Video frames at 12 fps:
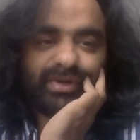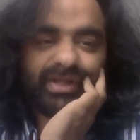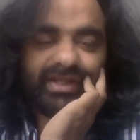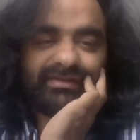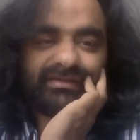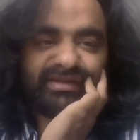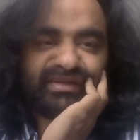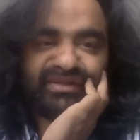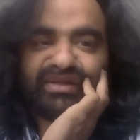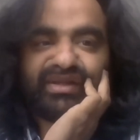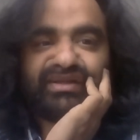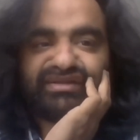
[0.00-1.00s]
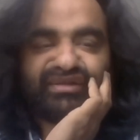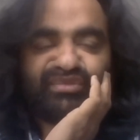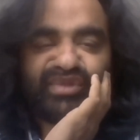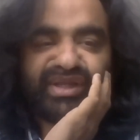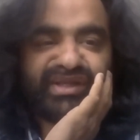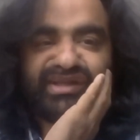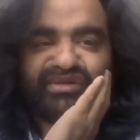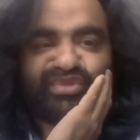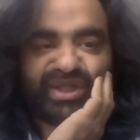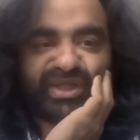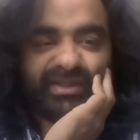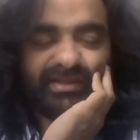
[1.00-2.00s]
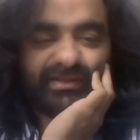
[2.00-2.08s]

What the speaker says: placed in some IT company.